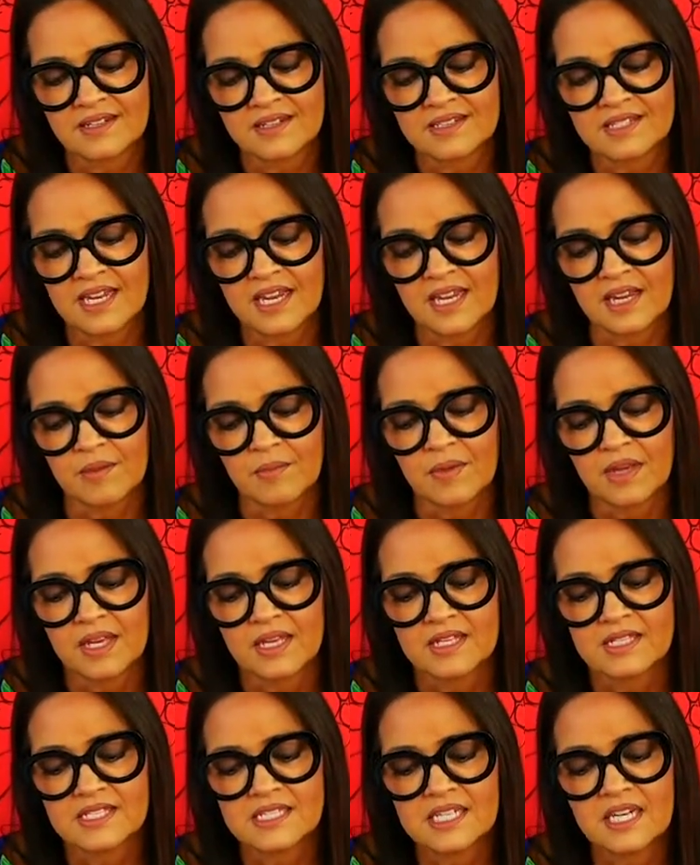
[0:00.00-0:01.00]
tape.
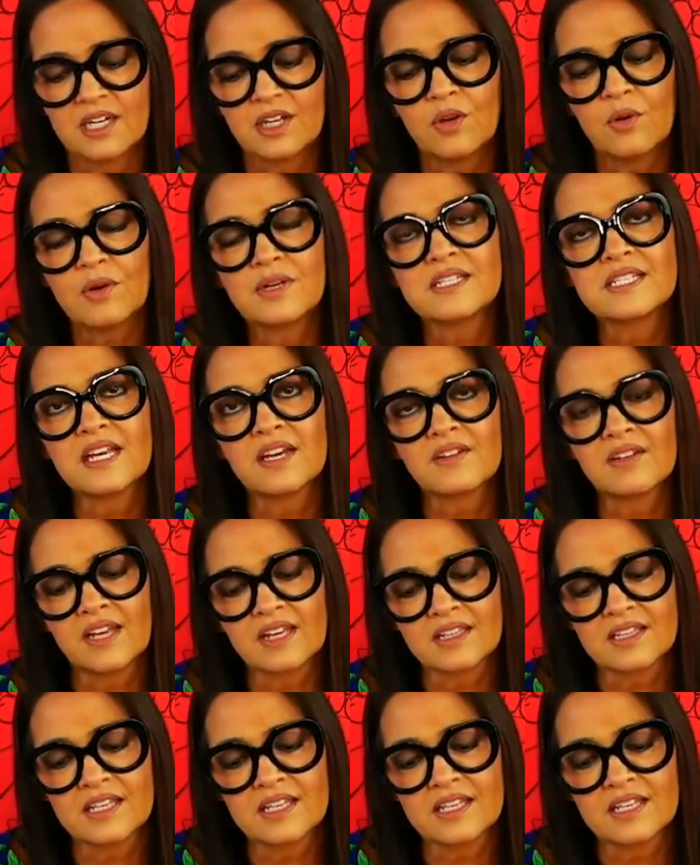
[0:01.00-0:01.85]
Instead of going down like